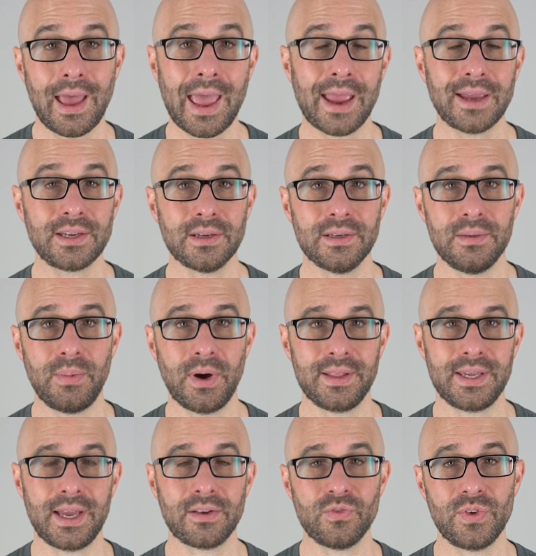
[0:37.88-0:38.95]
Angered by
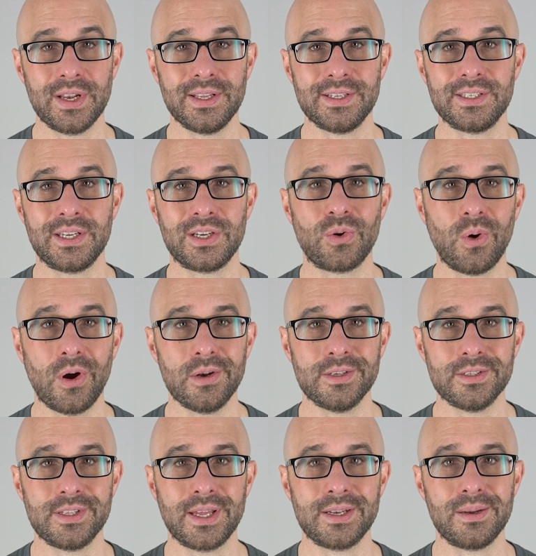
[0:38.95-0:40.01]
the unrealistic
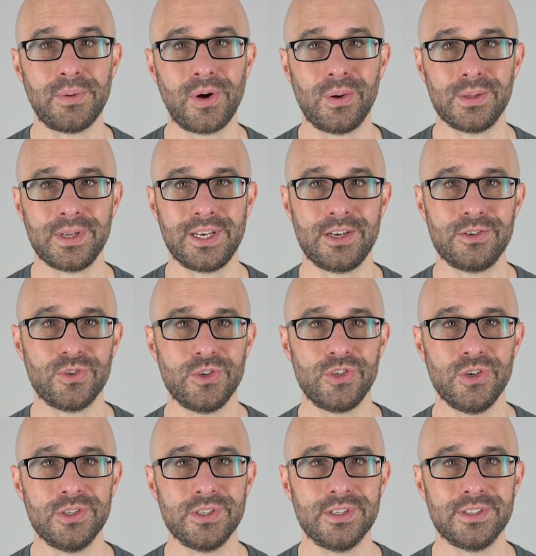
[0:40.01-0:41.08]
quotas that Napoleon
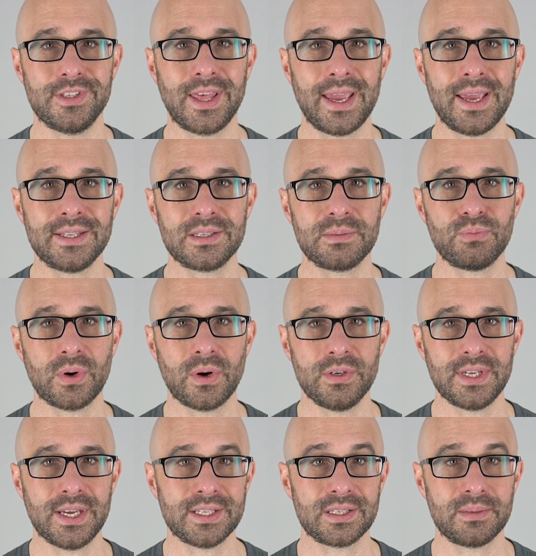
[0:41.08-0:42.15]
introduces, the hens
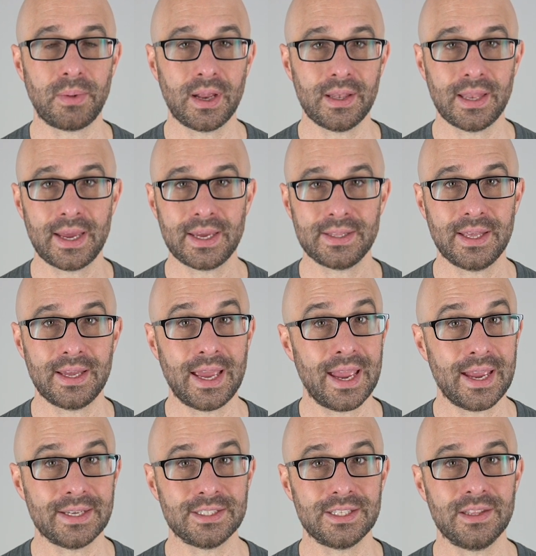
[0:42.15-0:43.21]
protest by laying their
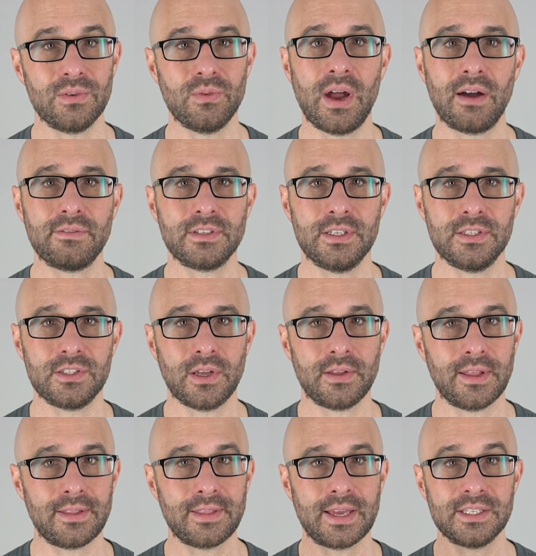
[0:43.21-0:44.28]
eggs in the rafters so
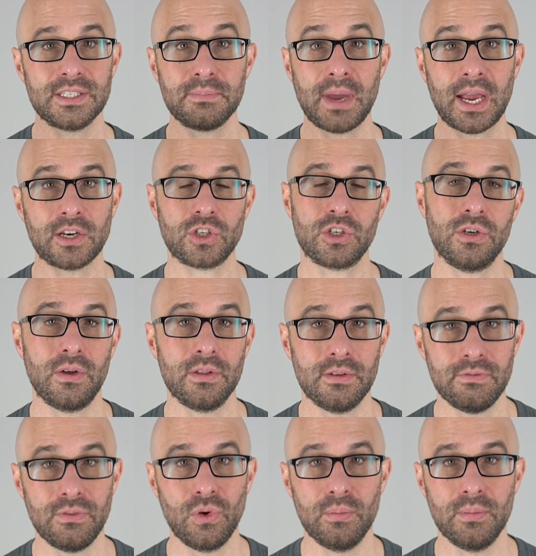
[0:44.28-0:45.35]
that they smash on the
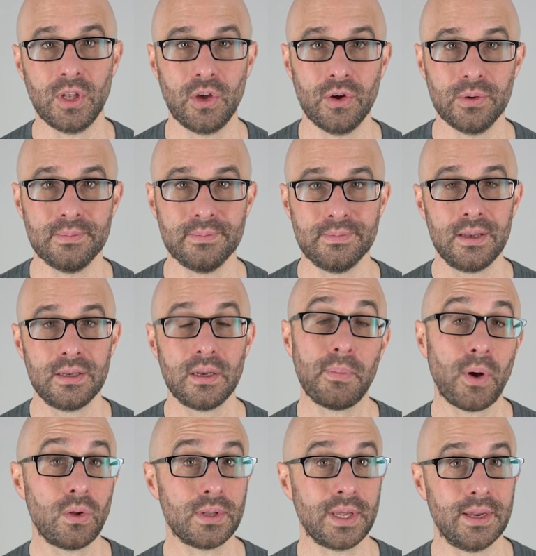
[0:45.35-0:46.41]
floor below.
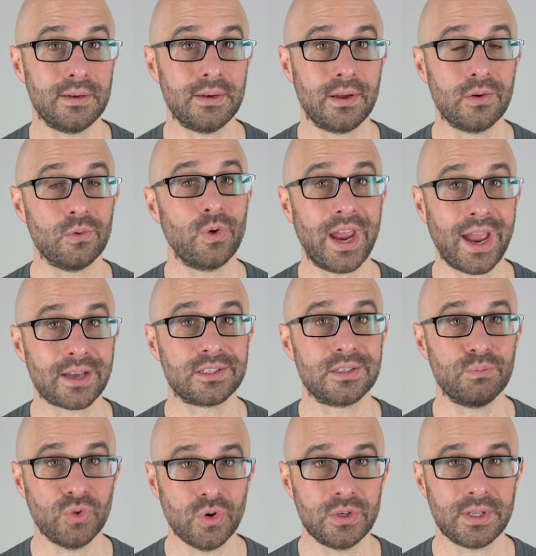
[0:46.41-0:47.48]
Napoleon reacts
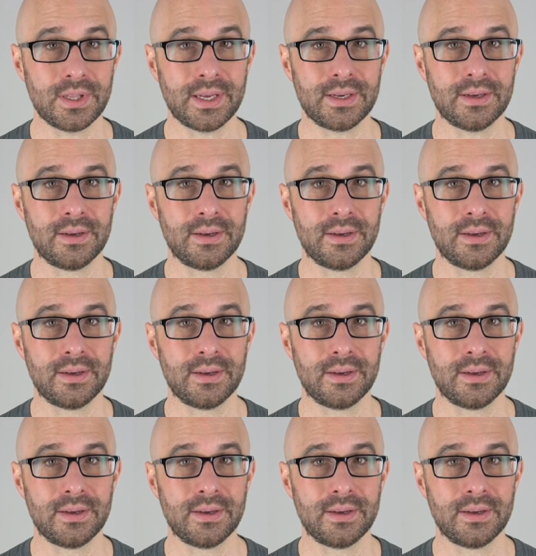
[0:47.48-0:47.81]
brutally.